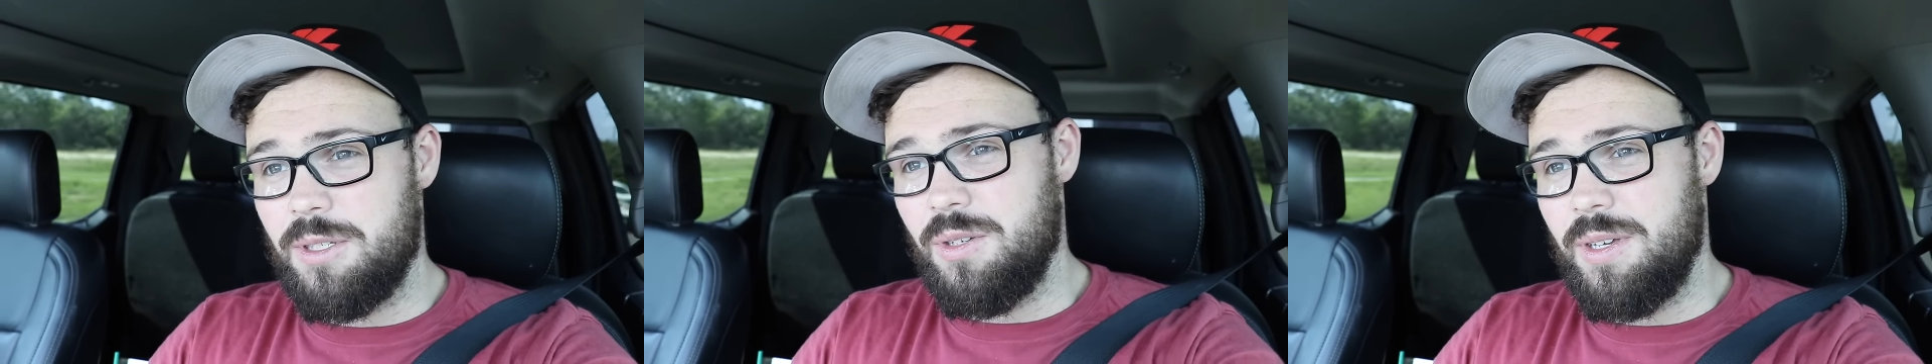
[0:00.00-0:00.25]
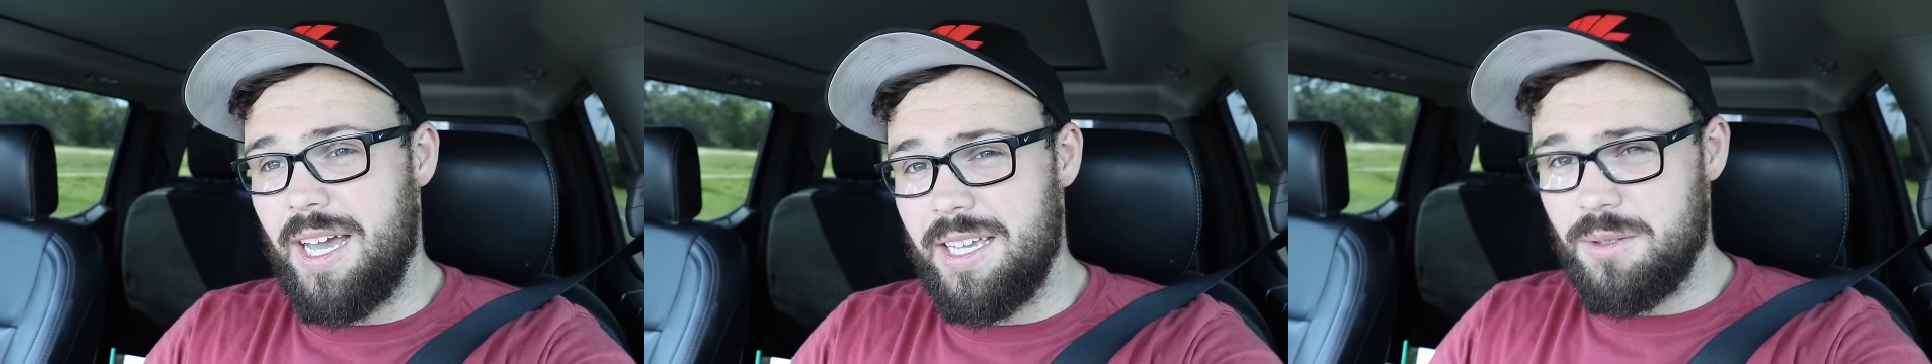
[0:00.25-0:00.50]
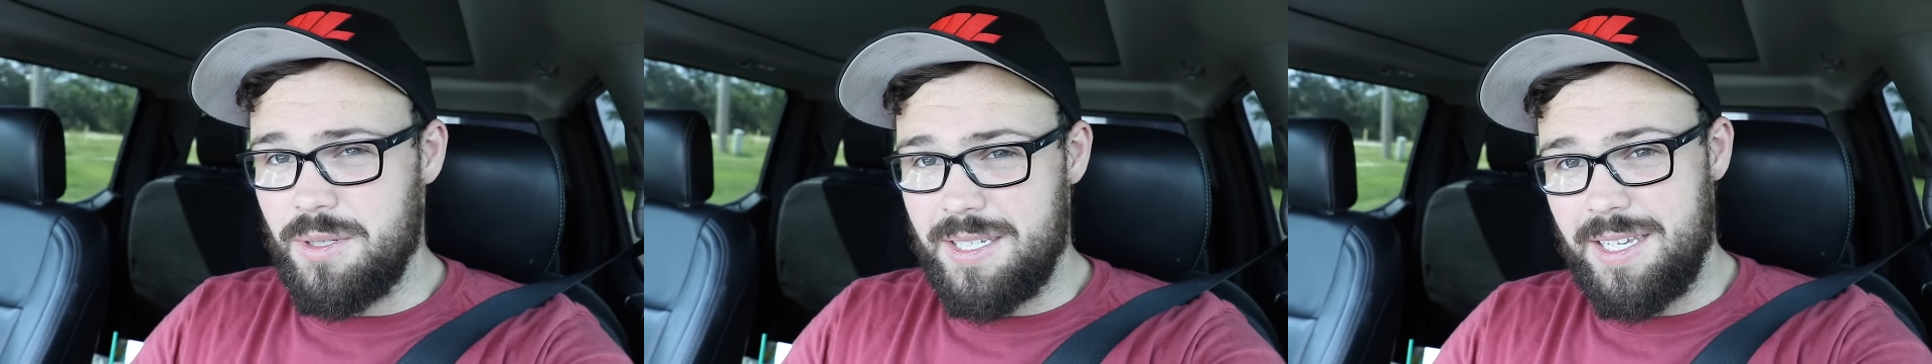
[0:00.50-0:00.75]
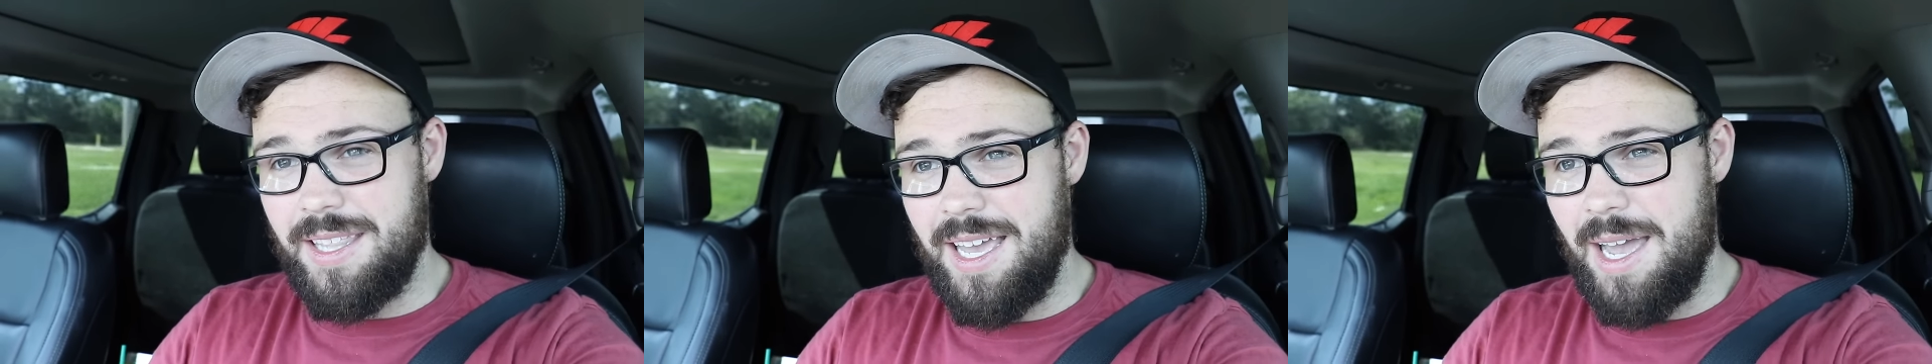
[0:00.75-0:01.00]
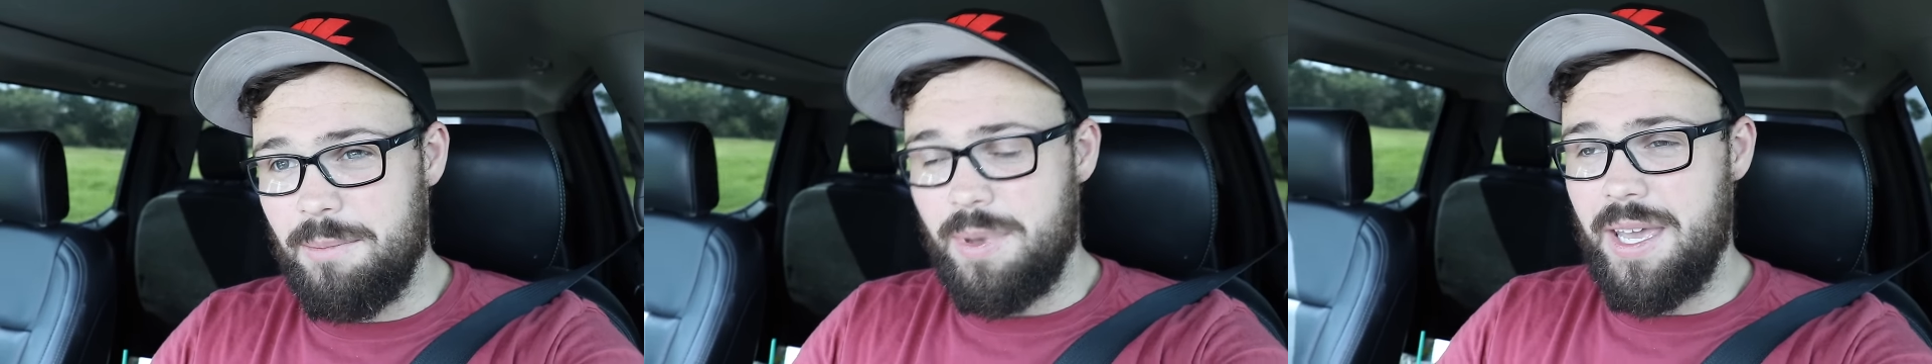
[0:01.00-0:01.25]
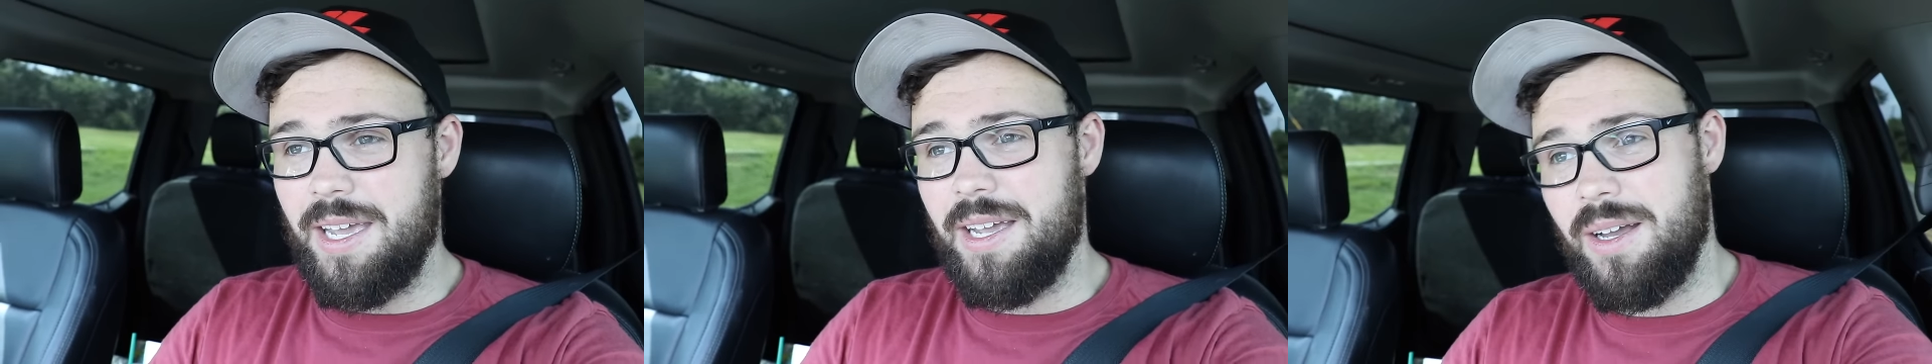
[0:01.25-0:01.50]
so you guys will see that
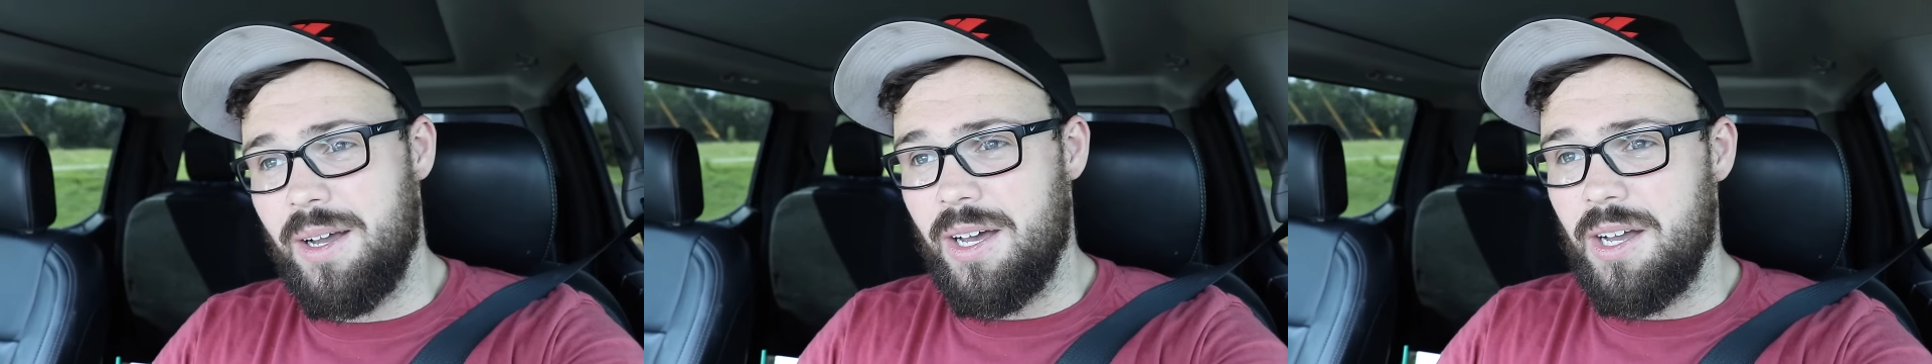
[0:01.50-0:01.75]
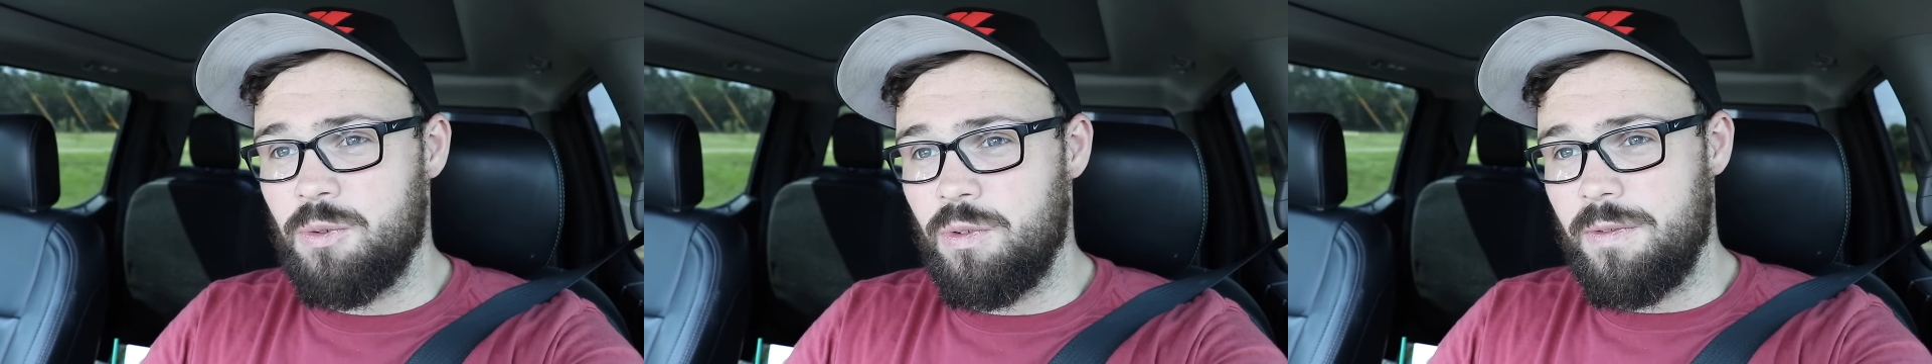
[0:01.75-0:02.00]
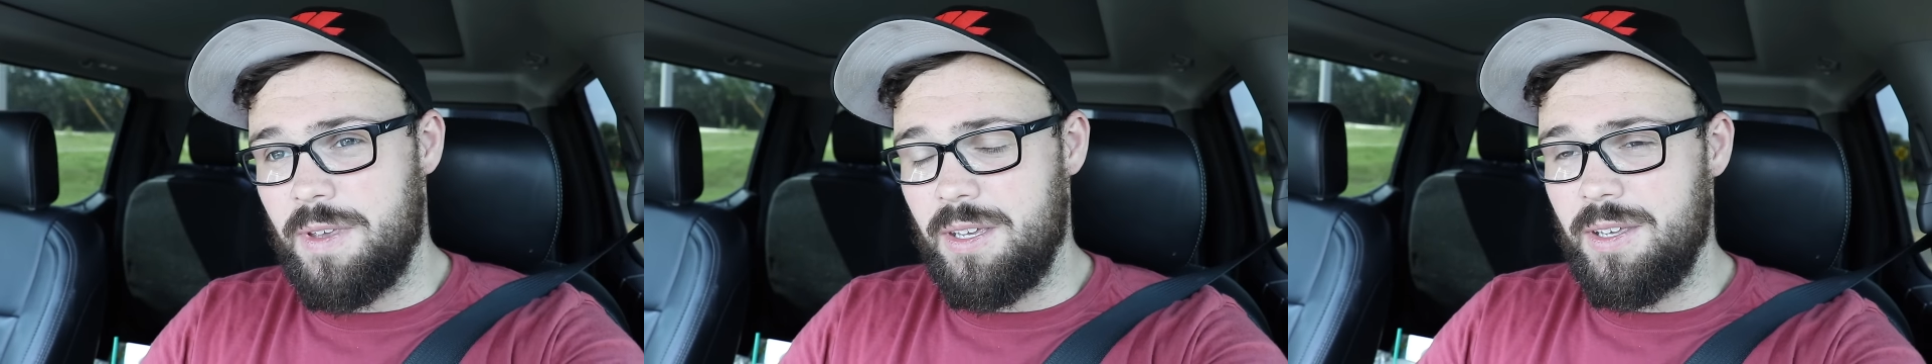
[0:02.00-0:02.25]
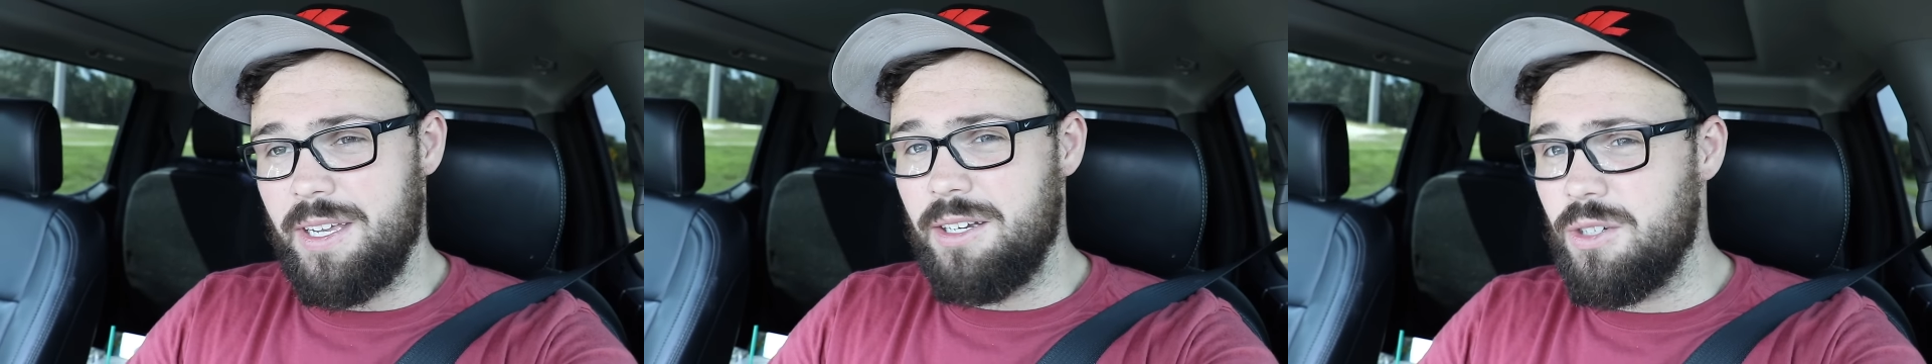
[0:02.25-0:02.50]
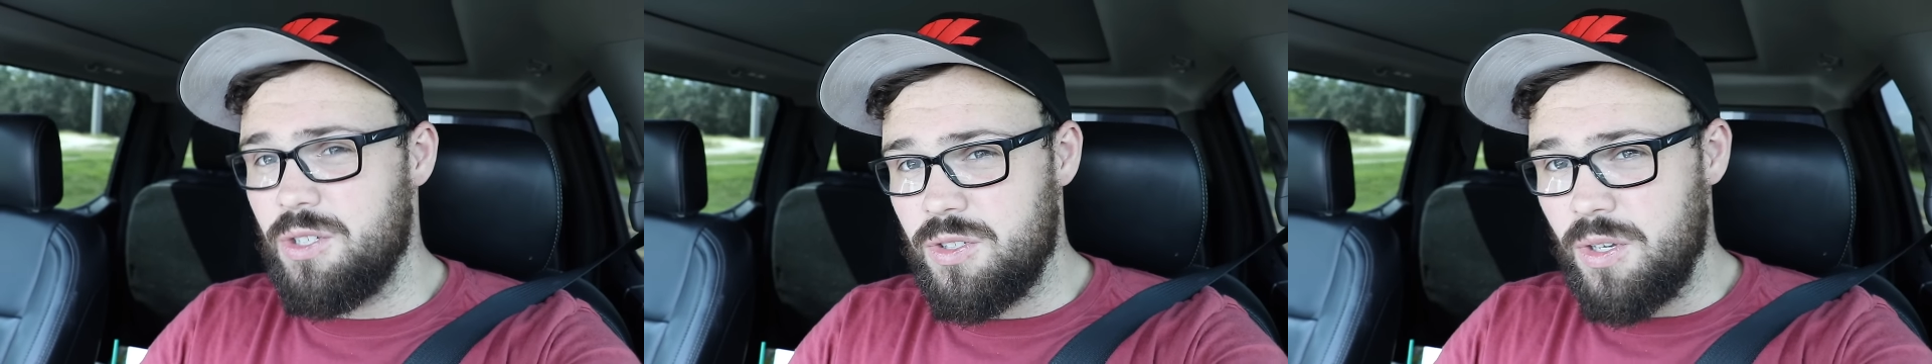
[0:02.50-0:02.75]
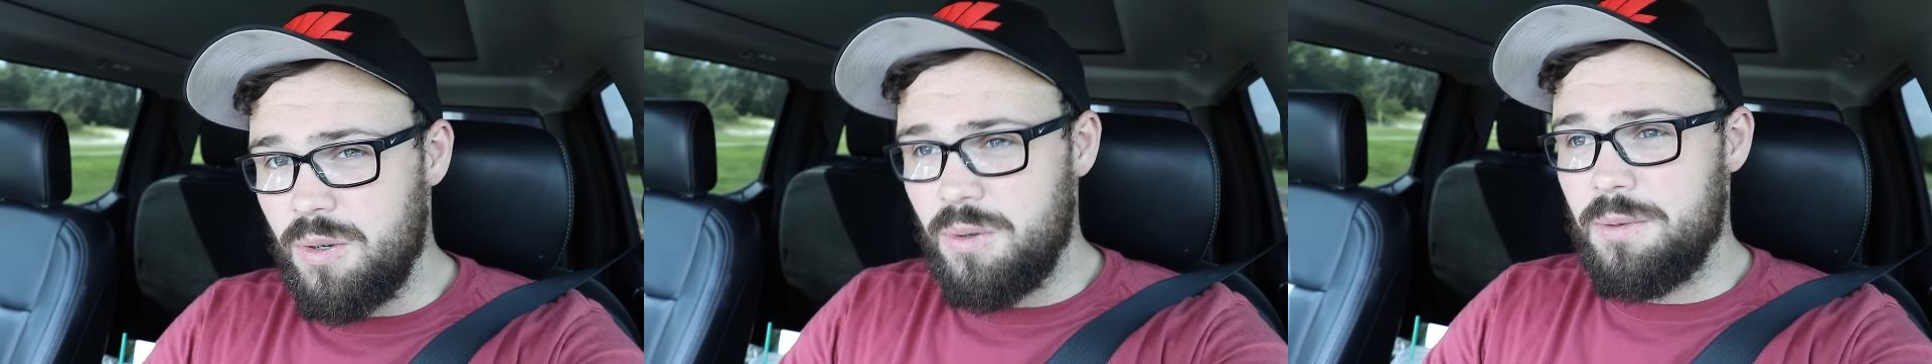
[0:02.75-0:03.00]
big uh, reveal here
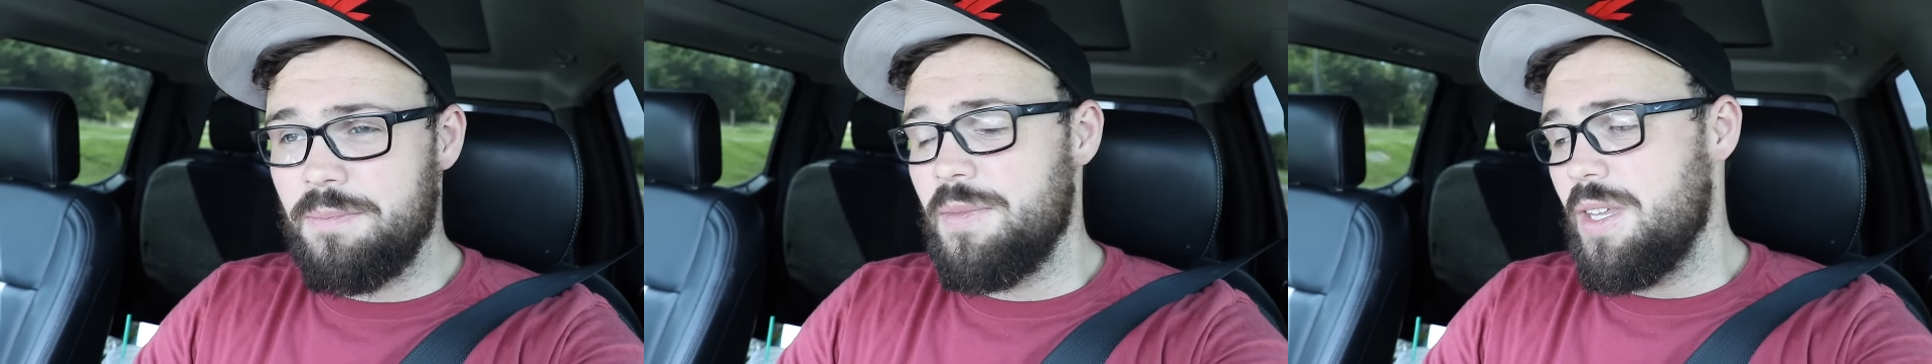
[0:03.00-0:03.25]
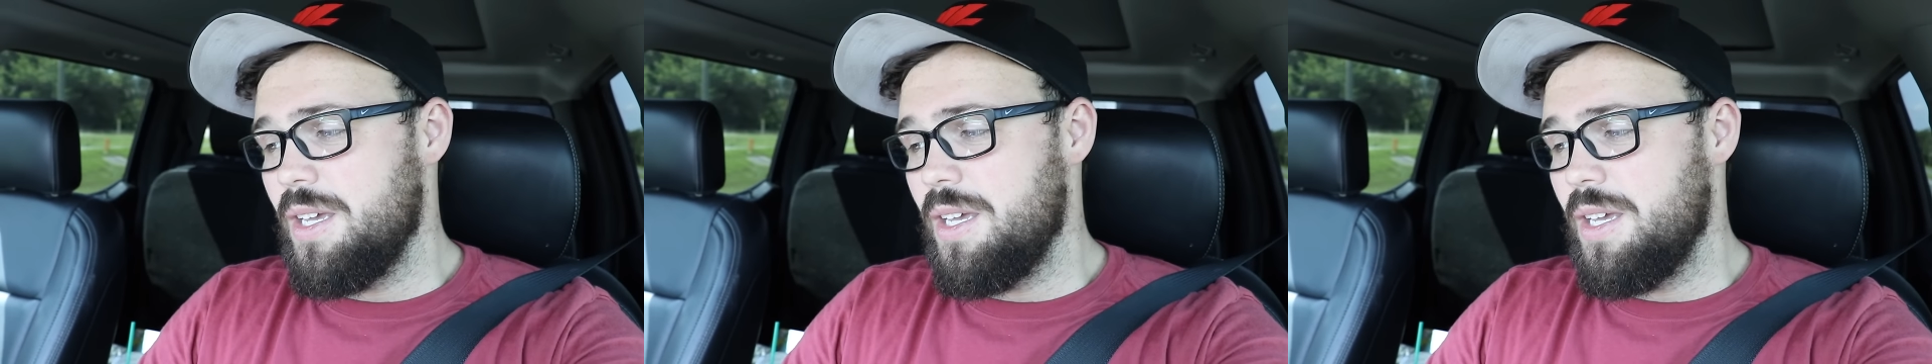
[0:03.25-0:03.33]
soon.